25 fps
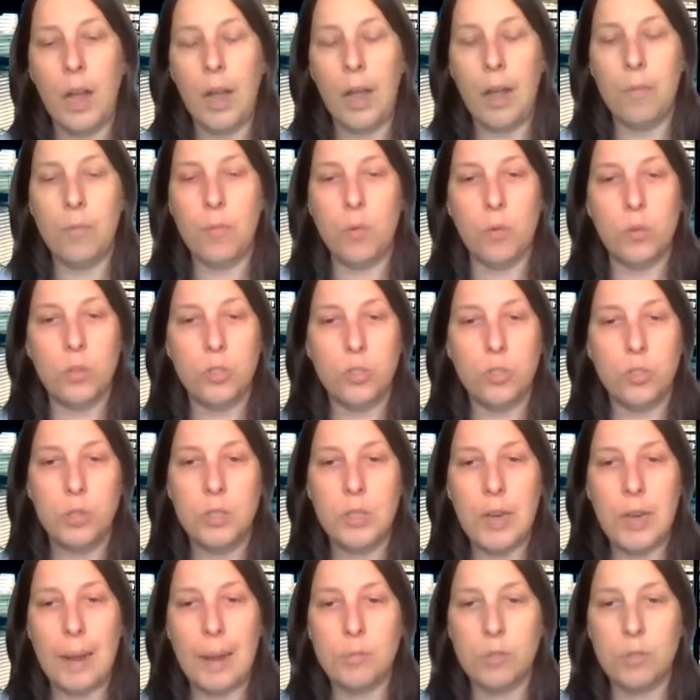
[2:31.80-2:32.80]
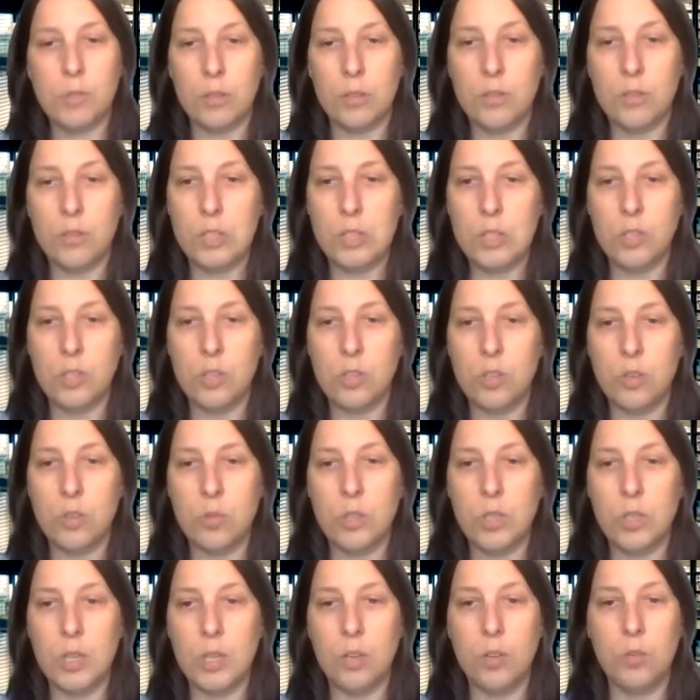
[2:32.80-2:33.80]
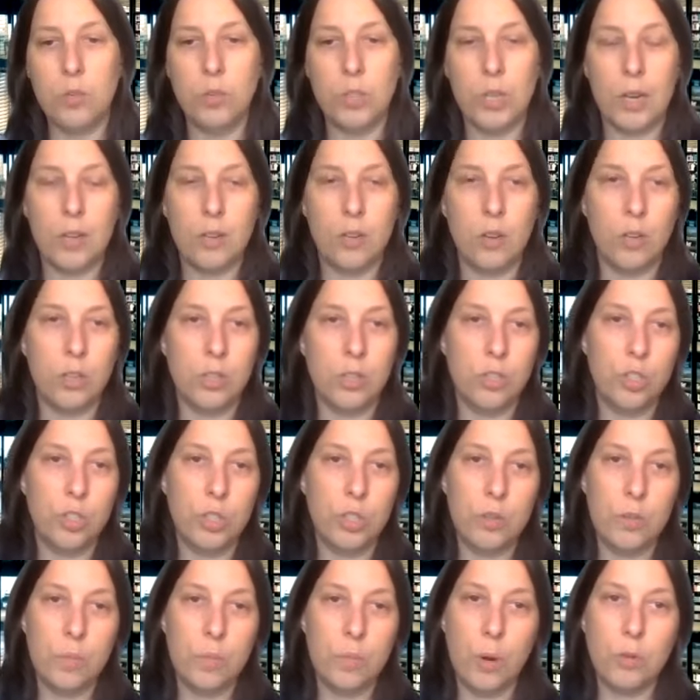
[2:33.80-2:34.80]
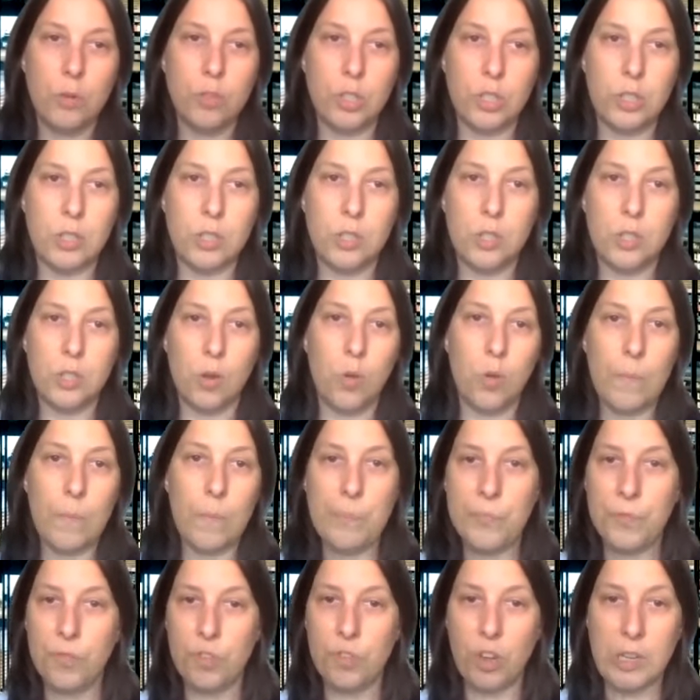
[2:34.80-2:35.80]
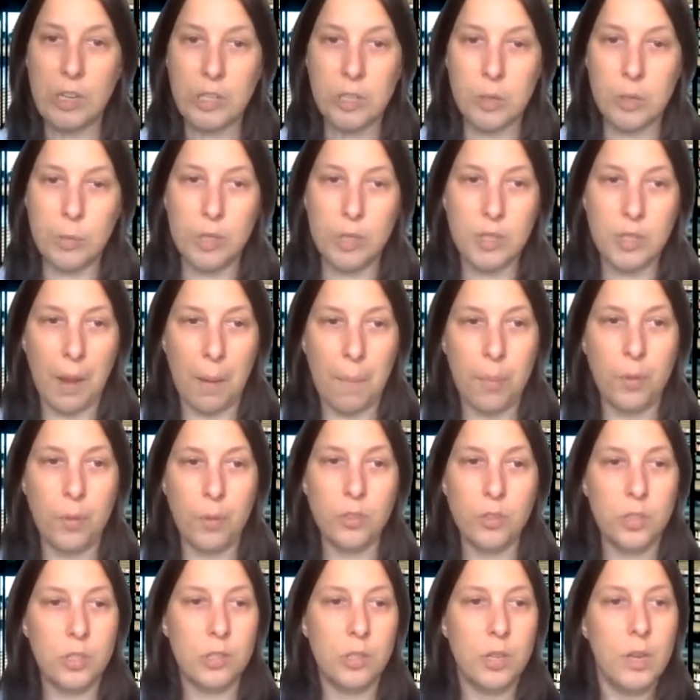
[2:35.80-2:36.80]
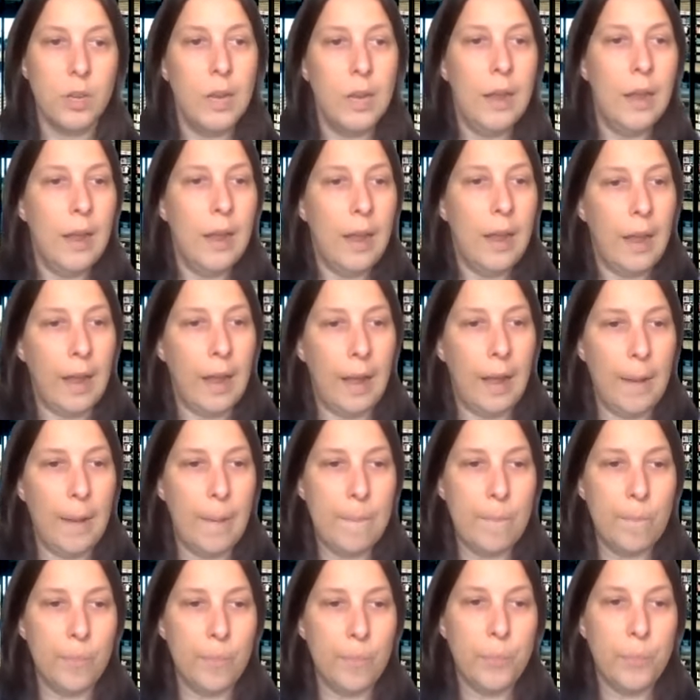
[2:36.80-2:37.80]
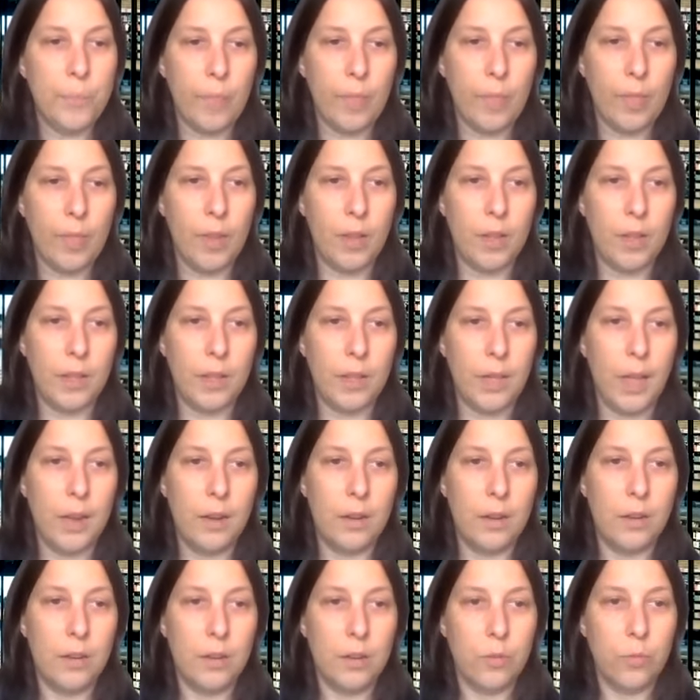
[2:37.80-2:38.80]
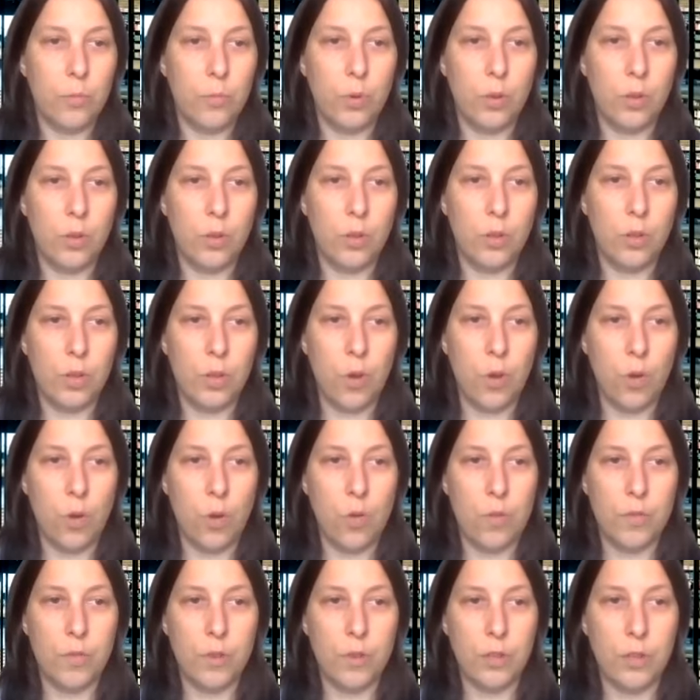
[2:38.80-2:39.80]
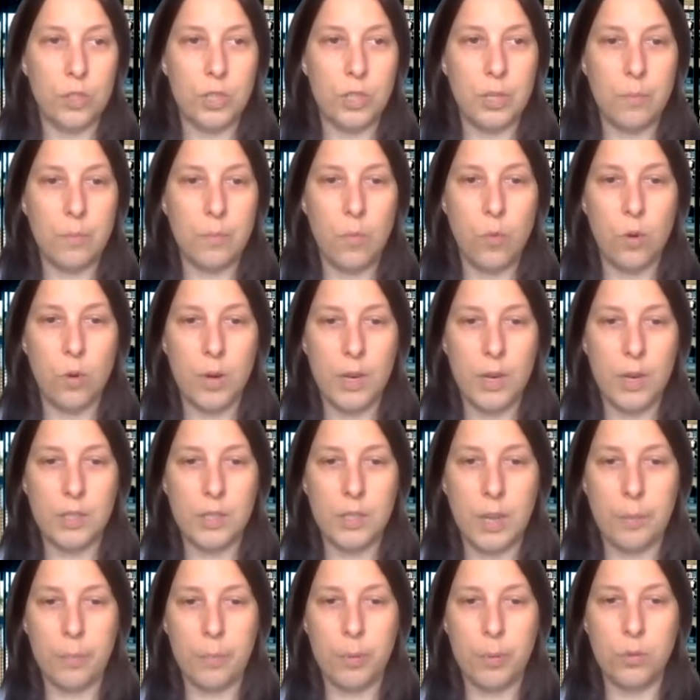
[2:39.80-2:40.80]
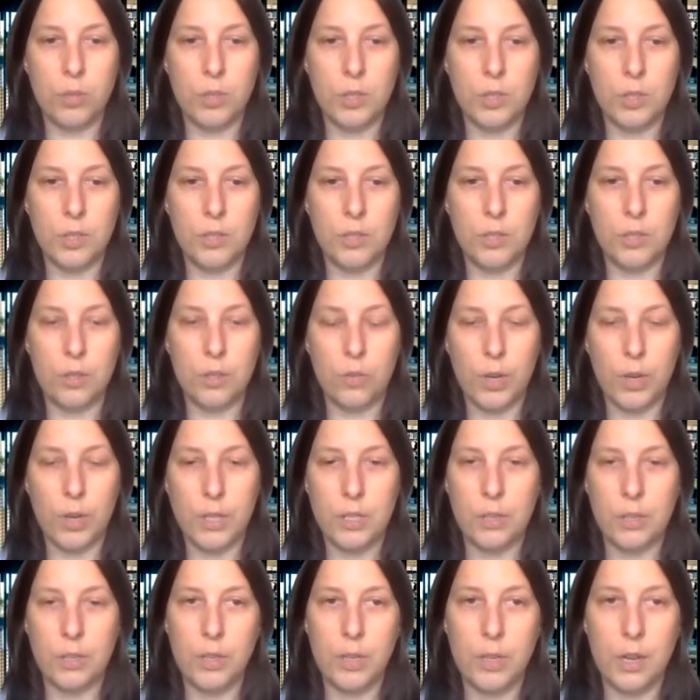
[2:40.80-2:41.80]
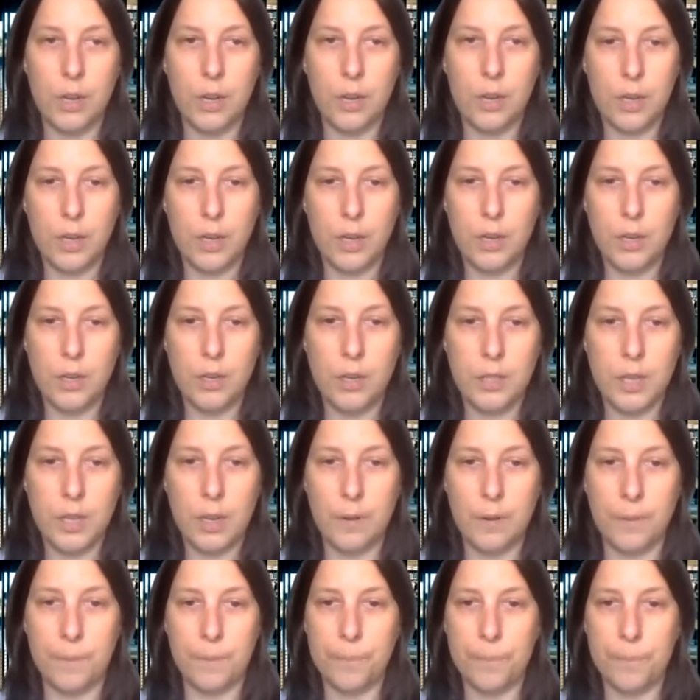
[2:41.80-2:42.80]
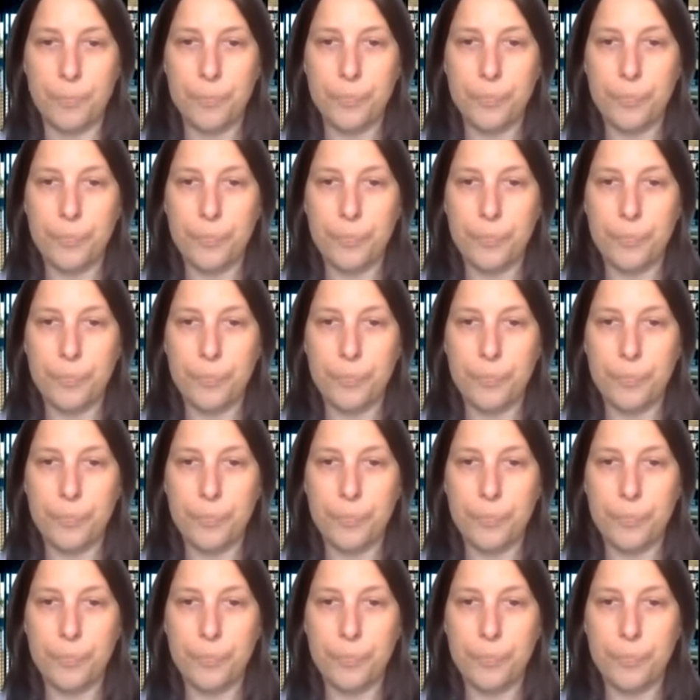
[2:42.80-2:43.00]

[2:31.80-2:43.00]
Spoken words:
or to adapt services using new technology or approaches. So just some examples. Again, we'll go over some more examples and criteria in a second.